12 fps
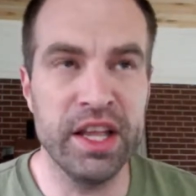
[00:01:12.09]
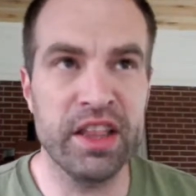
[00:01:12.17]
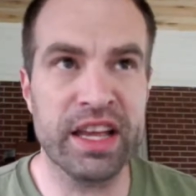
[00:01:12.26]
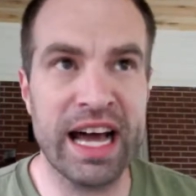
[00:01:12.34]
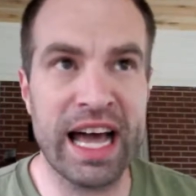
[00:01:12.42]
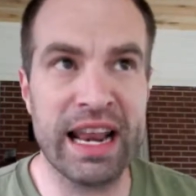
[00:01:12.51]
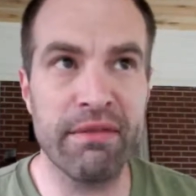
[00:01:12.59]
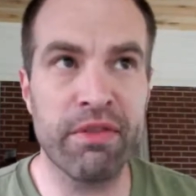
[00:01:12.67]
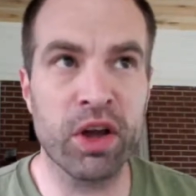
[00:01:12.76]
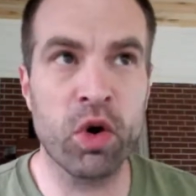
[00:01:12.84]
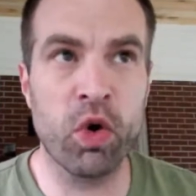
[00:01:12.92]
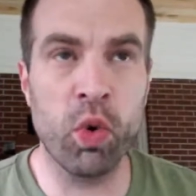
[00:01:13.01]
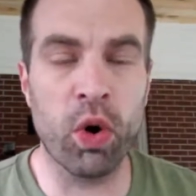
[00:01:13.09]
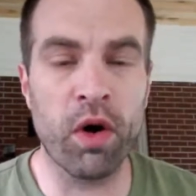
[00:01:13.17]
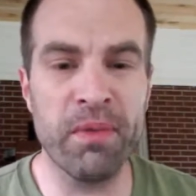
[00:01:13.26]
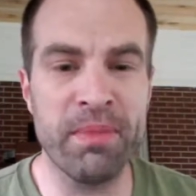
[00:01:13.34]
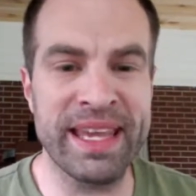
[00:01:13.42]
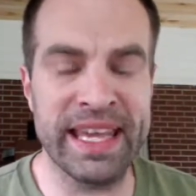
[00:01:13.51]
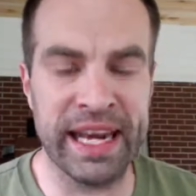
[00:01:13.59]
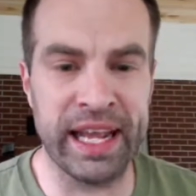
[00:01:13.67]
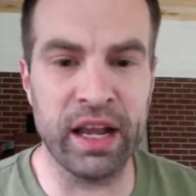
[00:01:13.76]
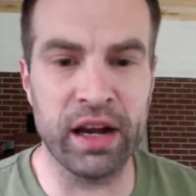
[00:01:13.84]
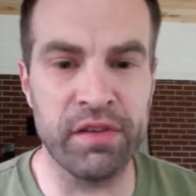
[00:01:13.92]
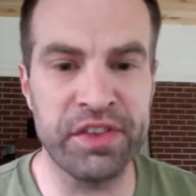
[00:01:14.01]
The kind of the core, the
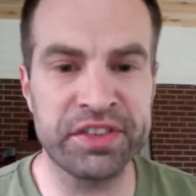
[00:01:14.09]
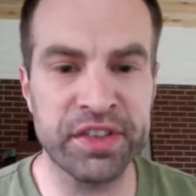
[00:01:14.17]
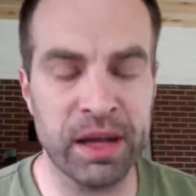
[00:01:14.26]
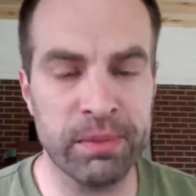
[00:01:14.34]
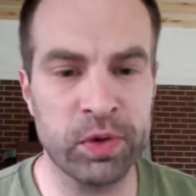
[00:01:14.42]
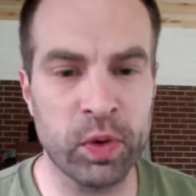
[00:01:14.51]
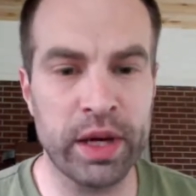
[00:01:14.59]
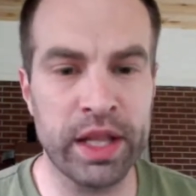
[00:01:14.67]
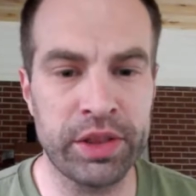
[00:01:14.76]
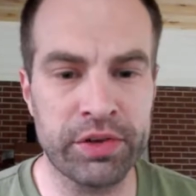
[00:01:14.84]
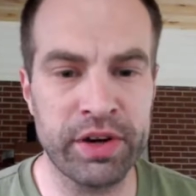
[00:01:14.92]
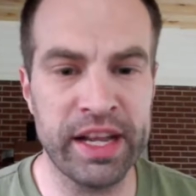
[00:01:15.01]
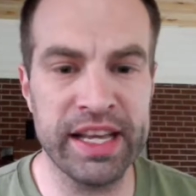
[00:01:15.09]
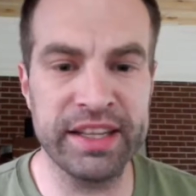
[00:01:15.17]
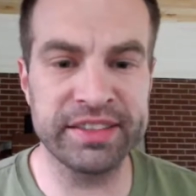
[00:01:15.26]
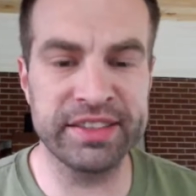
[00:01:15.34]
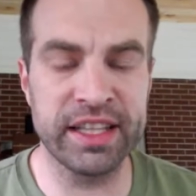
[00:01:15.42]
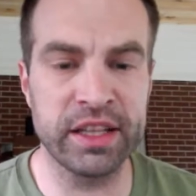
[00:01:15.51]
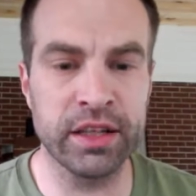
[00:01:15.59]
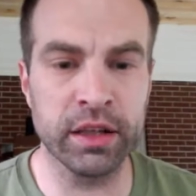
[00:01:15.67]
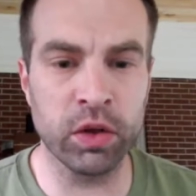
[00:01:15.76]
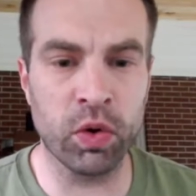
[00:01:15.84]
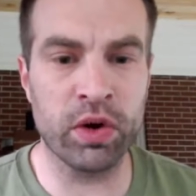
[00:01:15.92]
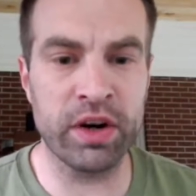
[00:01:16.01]
beginning of the Psalm 23 is that the
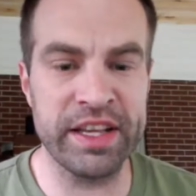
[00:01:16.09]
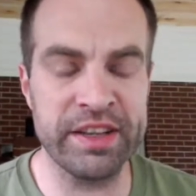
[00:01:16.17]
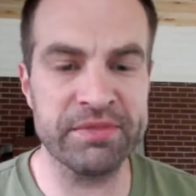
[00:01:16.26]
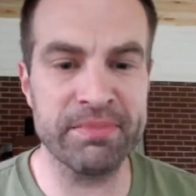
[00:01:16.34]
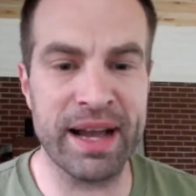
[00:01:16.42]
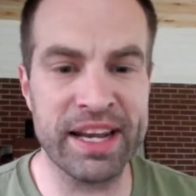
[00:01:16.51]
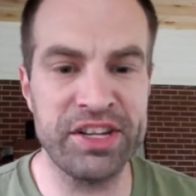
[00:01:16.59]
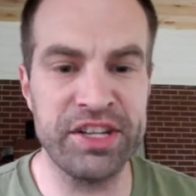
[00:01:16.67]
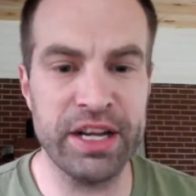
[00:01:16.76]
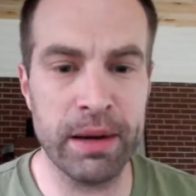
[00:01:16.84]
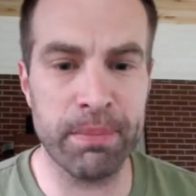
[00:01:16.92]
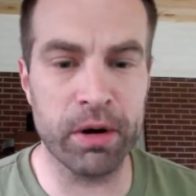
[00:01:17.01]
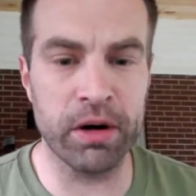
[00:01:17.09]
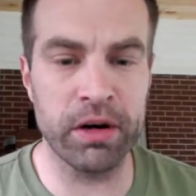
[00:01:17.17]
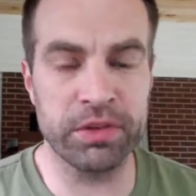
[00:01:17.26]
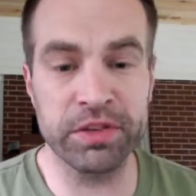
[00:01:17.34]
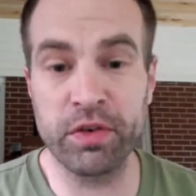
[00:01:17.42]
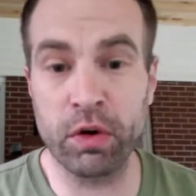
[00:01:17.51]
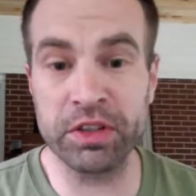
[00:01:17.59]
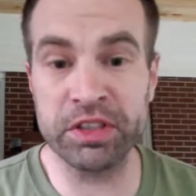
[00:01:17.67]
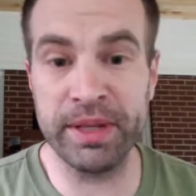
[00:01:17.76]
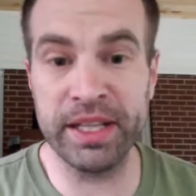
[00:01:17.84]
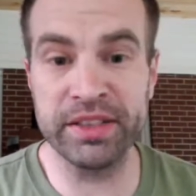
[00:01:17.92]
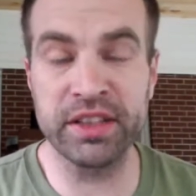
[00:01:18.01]
Lord is my shepherd, which of course
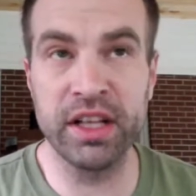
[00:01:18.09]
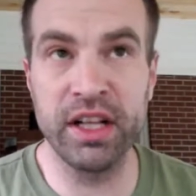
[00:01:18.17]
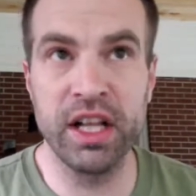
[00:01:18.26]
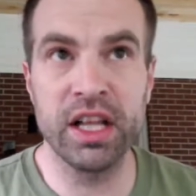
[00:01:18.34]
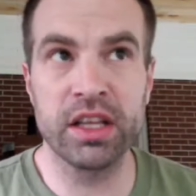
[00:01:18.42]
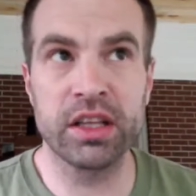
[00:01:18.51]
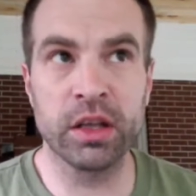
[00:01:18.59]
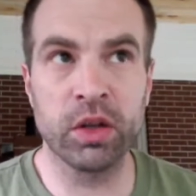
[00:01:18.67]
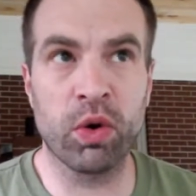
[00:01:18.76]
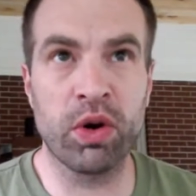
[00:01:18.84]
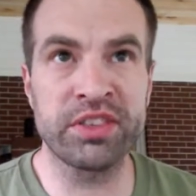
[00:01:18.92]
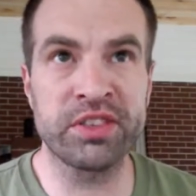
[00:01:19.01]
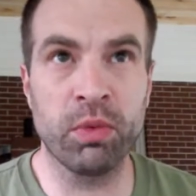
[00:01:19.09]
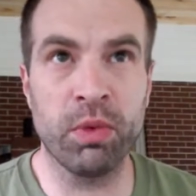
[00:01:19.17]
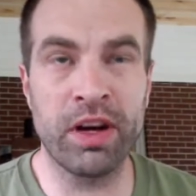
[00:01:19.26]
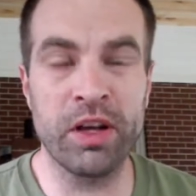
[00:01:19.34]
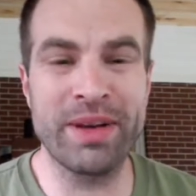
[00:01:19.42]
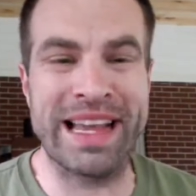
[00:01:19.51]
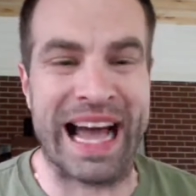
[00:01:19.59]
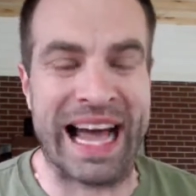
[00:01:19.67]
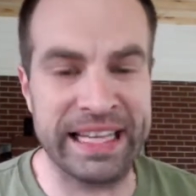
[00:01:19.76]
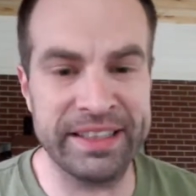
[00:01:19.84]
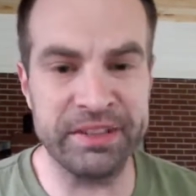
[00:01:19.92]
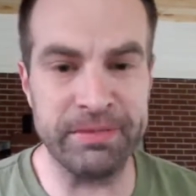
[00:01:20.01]
means the Lord is the one who
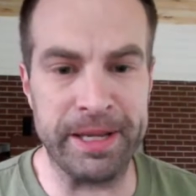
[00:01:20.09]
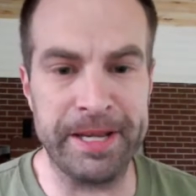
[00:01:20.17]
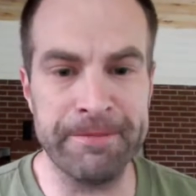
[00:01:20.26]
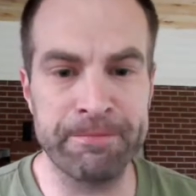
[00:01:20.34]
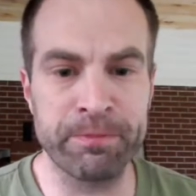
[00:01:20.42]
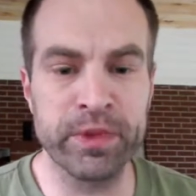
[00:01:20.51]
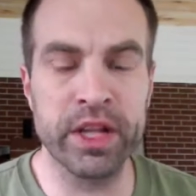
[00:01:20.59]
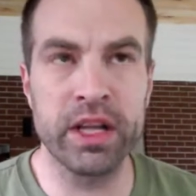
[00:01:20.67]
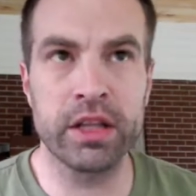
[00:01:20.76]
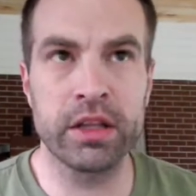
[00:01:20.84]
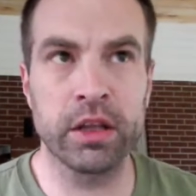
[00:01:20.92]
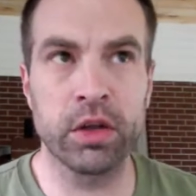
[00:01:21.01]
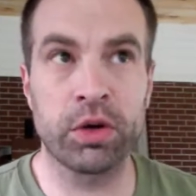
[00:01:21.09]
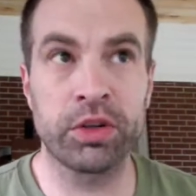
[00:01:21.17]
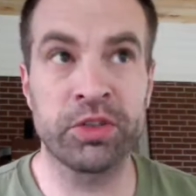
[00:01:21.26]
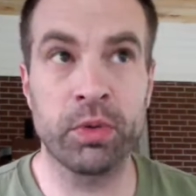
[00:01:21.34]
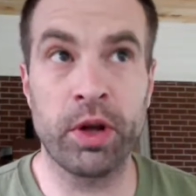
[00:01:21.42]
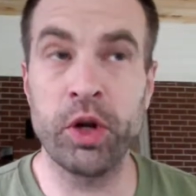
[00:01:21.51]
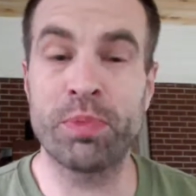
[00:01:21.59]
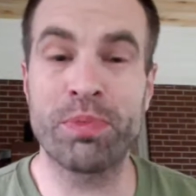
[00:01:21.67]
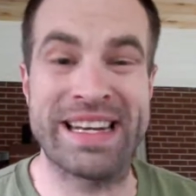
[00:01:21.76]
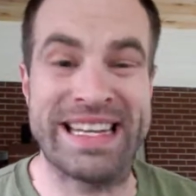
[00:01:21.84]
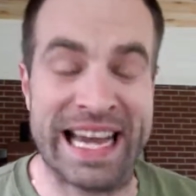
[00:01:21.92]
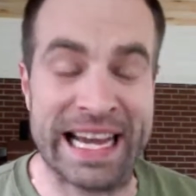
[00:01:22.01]
guides me. The Lord is the one who
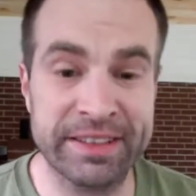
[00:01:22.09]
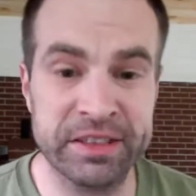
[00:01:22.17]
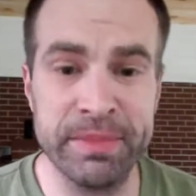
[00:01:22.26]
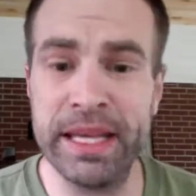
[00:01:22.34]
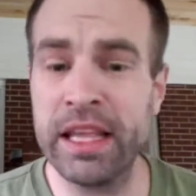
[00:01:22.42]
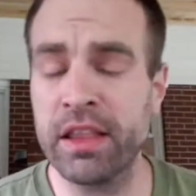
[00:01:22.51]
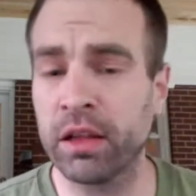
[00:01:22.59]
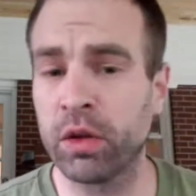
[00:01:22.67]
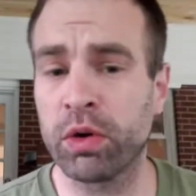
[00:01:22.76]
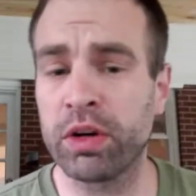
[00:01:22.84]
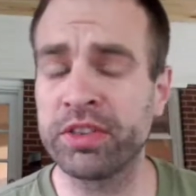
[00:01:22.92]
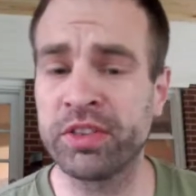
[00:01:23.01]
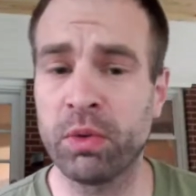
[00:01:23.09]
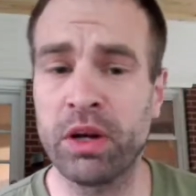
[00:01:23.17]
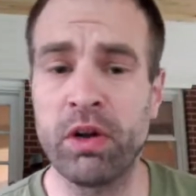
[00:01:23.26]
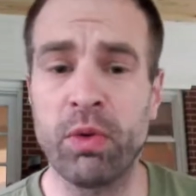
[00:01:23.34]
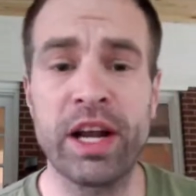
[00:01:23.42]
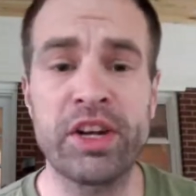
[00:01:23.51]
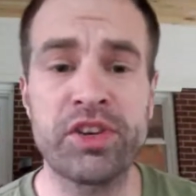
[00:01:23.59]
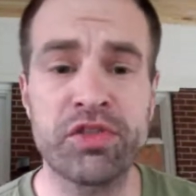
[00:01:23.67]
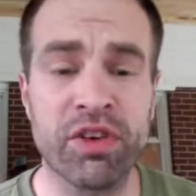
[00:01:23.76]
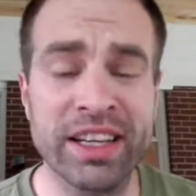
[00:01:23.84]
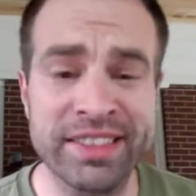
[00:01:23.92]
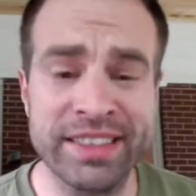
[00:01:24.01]
protects me. The Lord is the one who I
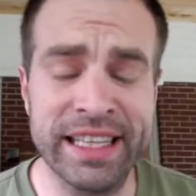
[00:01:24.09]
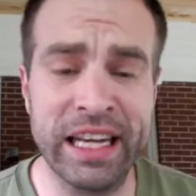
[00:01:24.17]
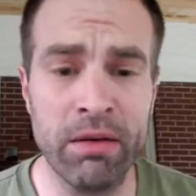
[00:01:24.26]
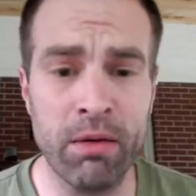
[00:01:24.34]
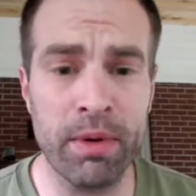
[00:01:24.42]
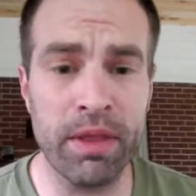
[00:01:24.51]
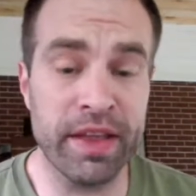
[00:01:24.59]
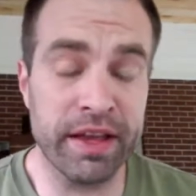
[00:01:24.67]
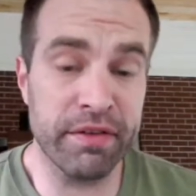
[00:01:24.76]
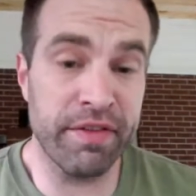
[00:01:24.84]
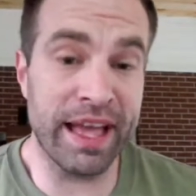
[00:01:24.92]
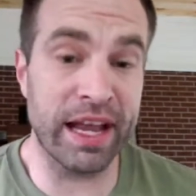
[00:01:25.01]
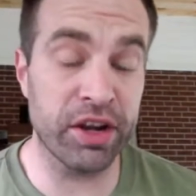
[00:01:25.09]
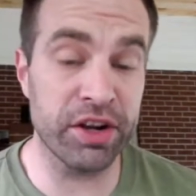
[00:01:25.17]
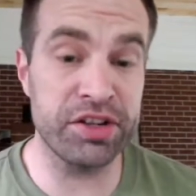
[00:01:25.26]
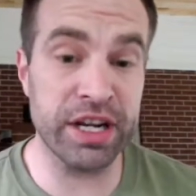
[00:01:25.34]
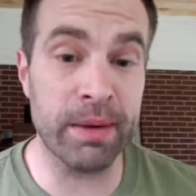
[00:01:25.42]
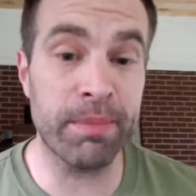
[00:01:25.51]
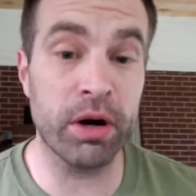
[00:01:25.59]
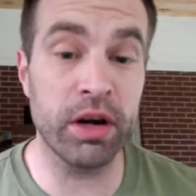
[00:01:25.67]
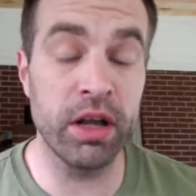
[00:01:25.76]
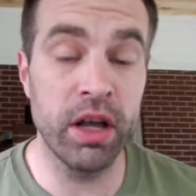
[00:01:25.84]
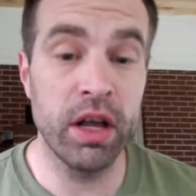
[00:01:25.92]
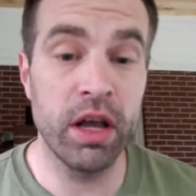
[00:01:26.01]
trust in. And when we think of that good
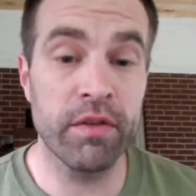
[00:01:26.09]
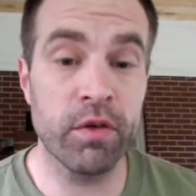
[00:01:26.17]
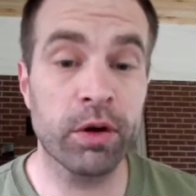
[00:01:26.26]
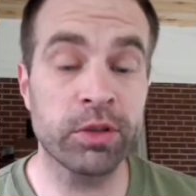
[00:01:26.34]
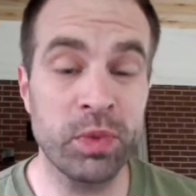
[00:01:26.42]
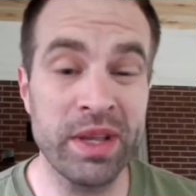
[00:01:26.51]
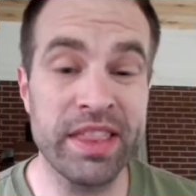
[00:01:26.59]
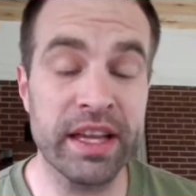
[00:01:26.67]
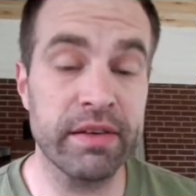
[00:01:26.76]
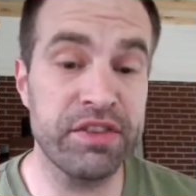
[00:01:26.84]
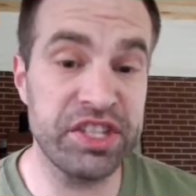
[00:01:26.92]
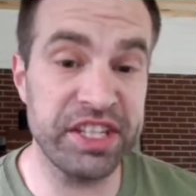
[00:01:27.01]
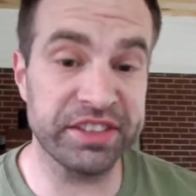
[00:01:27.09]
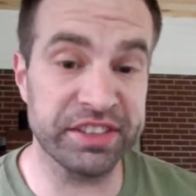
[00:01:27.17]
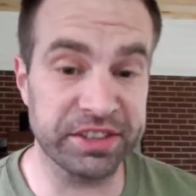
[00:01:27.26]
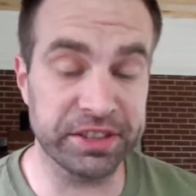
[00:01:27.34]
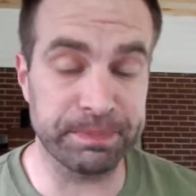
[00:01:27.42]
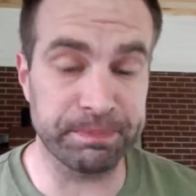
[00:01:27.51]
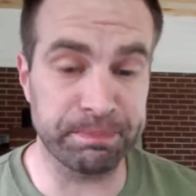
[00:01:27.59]
shepherd, of course, we think of Jesus.